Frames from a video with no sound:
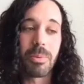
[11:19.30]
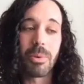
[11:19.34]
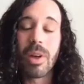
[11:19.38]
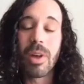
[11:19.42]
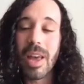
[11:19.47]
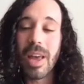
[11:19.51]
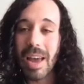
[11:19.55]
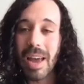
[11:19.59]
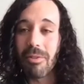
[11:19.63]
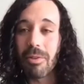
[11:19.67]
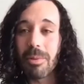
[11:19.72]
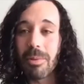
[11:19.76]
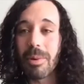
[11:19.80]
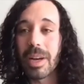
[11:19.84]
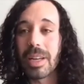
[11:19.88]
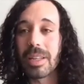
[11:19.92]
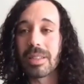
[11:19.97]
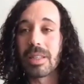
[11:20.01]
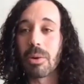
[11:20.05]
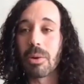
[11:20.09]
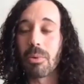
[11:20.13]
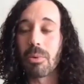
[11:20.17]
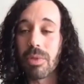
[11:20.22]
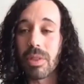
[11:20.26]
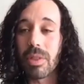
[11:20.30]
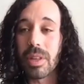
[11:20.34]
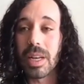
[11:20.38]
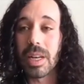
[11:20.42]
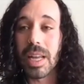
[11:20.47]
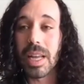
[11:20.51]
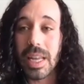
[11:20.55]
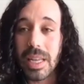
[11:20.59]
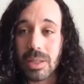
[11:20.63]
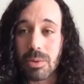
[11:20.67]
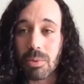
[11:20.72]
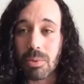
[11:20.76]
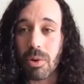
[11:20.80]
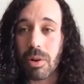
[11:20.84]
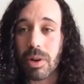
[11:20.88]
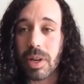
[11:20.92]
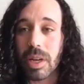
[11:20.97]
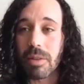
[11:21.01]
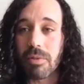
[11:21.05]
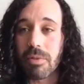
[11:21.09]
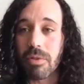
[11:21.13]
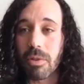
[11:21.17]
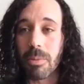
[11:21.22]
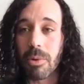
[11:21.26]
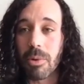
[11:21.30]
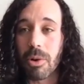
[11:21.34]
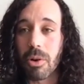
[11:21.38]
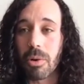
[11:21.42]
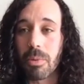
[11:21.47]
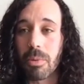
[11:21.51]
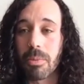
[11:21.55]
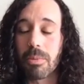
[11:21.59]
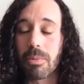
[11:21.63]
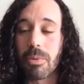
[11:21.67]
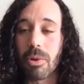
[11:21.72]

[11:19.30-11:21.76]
Everybody's that is working from home